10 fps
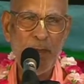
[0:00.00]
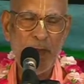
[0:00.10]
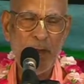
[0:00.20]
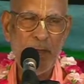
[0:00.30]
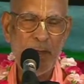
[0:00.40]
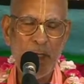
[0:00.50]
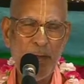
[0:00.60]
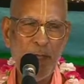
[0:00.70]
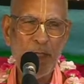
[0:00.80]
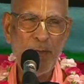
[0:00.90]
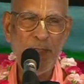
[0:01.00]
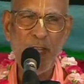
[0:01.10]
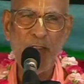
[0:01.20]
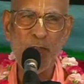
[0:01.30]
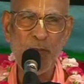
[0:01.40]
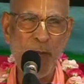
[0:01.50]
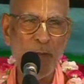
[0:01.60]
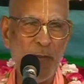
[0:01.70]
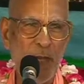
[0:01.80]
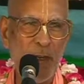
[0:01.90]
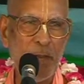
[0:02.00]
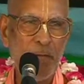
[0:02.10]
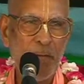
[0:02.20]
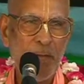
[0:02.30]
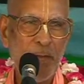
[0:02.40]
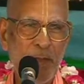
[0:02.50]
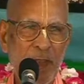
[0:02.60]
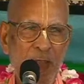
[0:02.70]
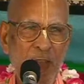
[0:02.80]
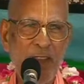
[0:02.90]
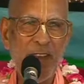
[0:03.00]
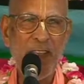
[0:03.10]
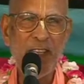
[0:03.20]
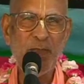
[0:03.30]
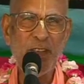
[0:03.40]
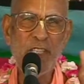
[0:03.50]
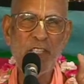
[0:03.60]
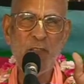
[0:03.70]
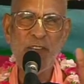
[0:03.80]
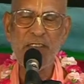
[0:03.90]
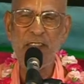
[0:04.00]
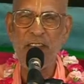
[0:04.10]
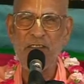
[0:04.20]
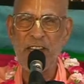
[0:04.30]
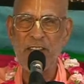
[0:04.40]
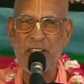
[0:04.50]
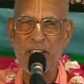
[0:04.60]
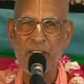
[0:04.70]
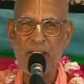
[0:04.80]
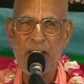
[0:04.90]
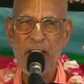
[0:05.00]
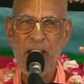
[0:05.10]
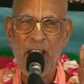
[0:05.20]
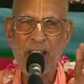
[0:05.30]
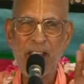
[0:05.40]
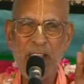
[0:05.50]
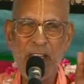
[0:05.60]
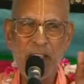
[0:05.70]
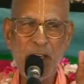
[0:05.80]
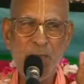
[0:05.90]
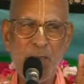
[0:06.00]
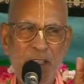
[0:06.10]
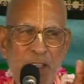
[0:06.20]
uh, said Bhaktivedanta Swami Maharaj. And at once he was attracted and he accepted